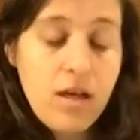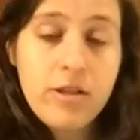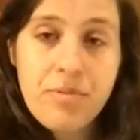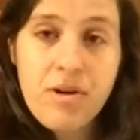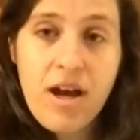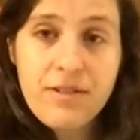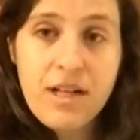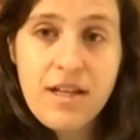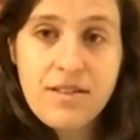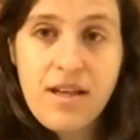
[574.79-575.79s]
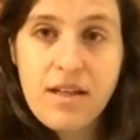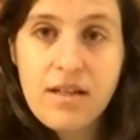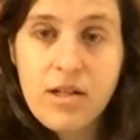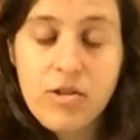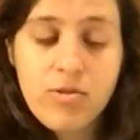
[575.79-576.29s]
The prophet
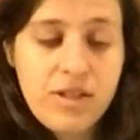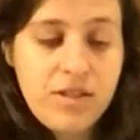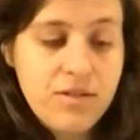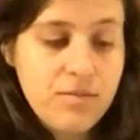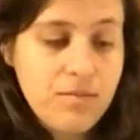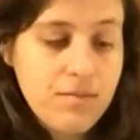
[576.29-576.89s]
Isaiah agrees.